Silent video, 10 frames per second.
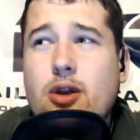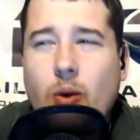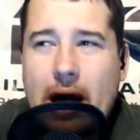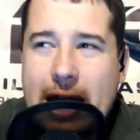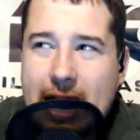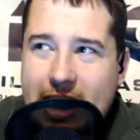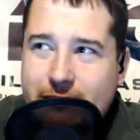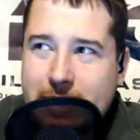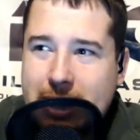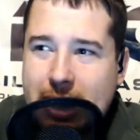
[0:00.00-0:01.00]
the way
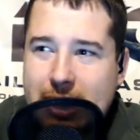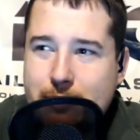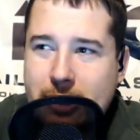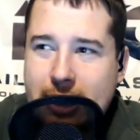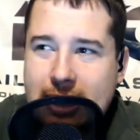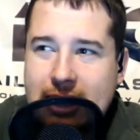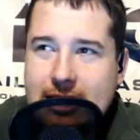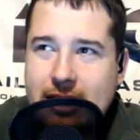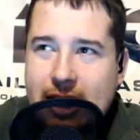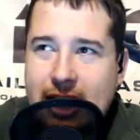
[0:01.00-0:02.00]
I've been kind of playing
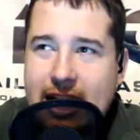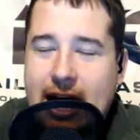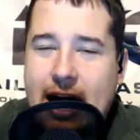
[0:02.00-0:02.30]
Eli,